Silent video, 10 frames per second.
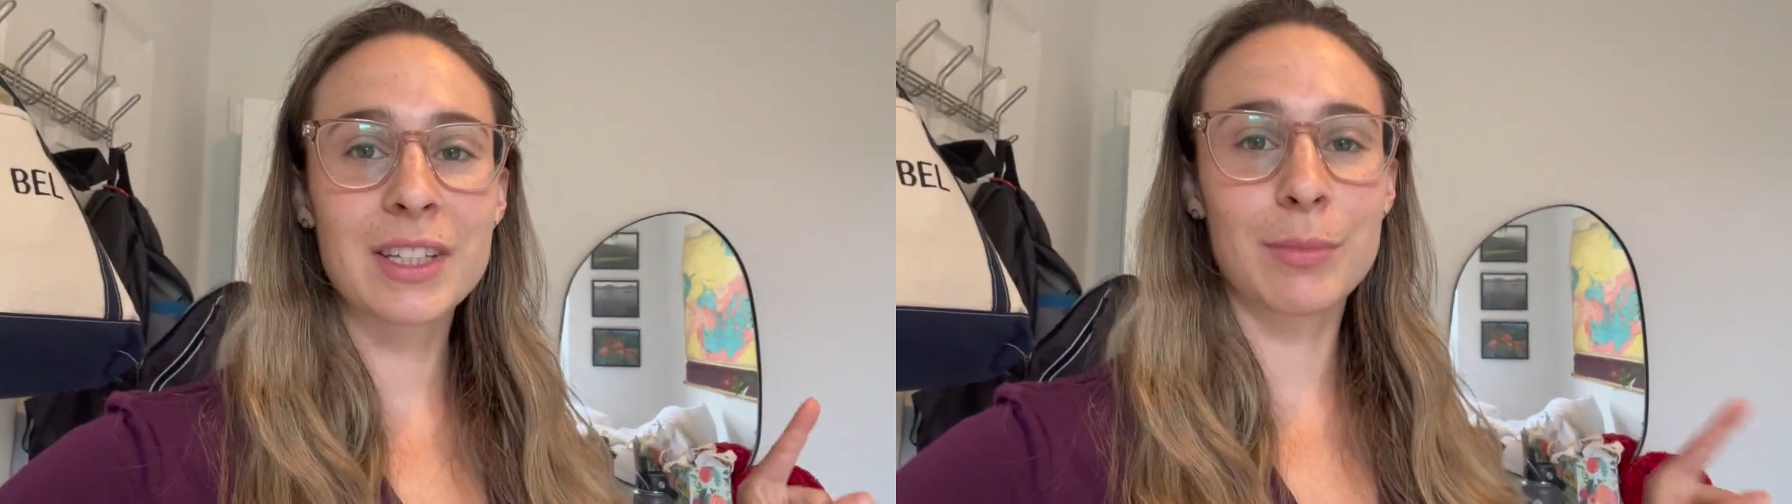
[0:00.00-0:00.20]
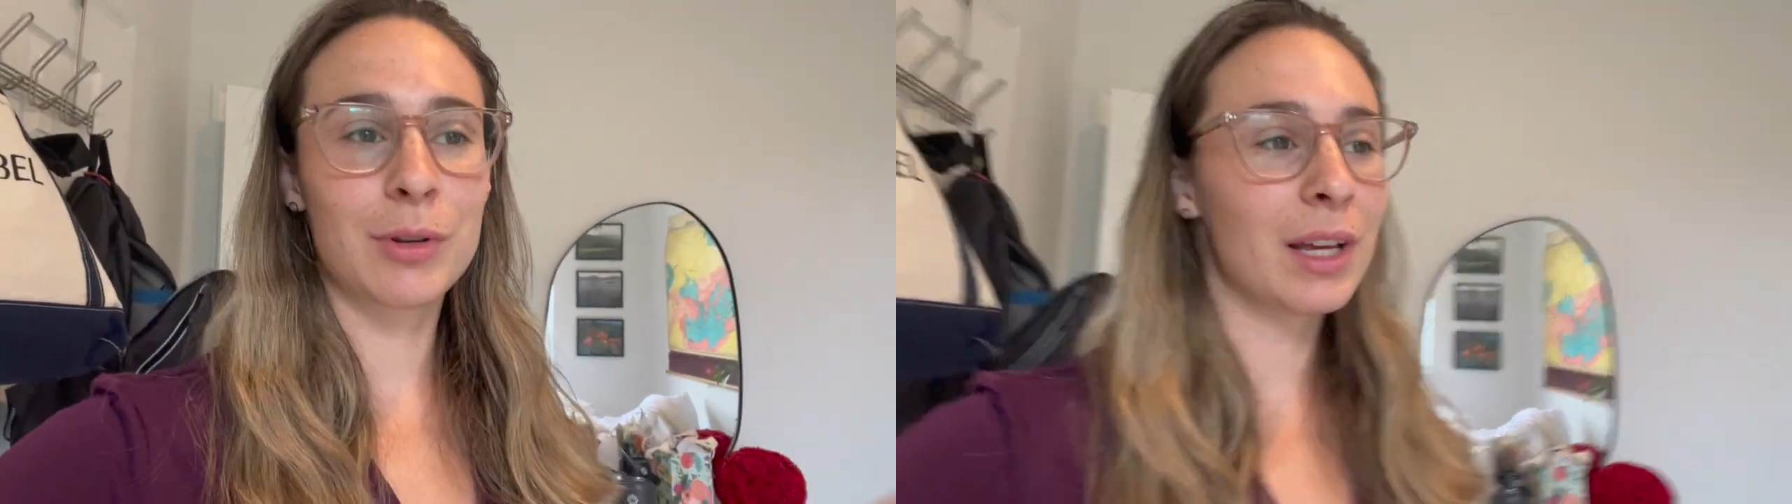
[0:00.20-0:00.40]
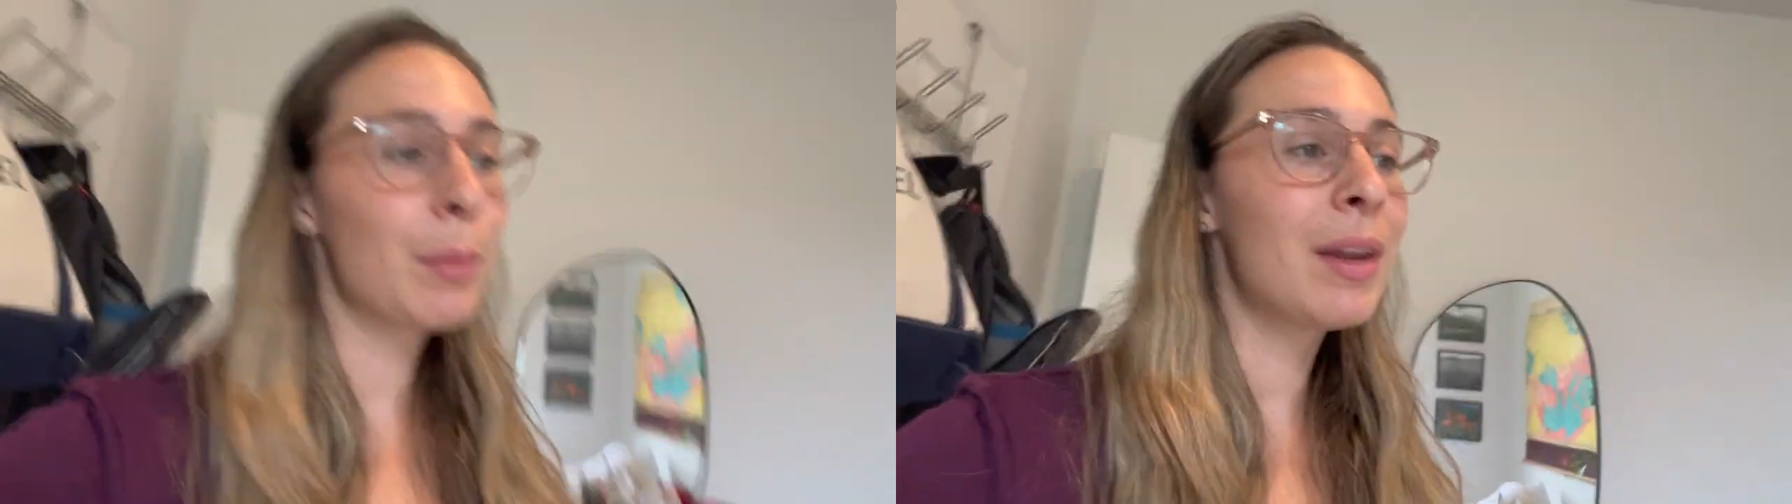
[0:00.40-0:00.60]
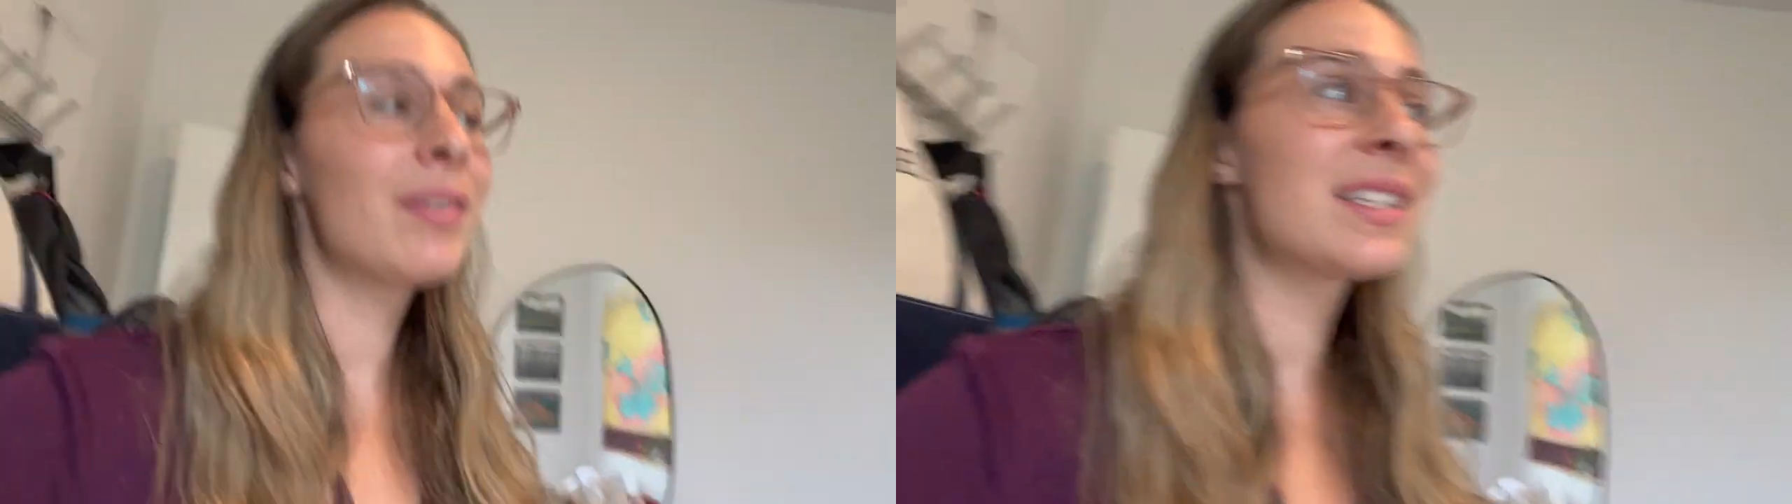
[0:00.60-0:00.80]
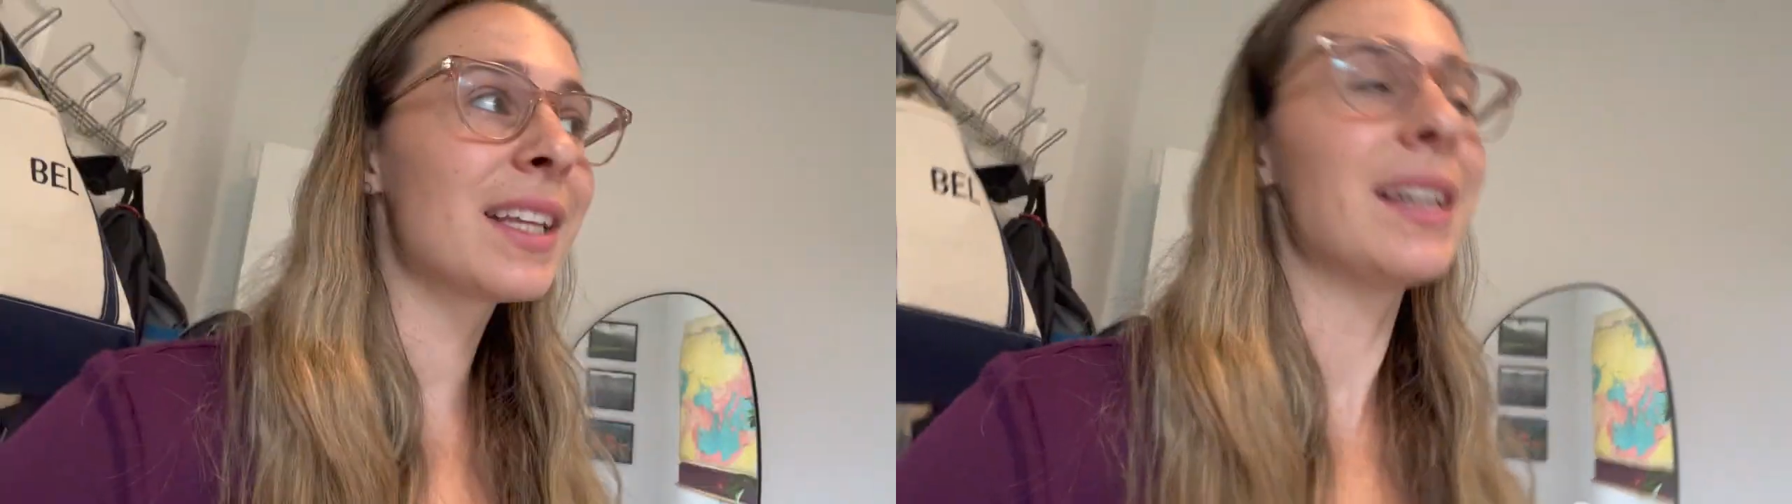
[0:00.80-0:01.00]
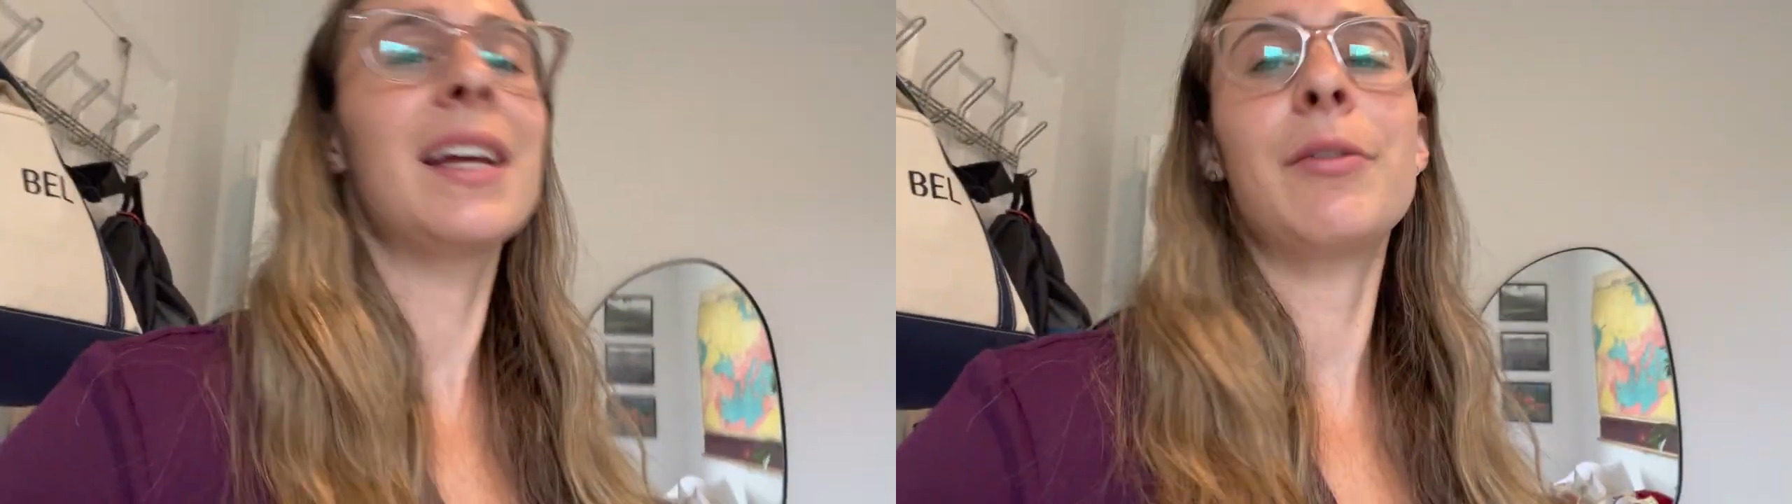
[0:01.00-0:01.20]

so I'm doing a bit of a Sunday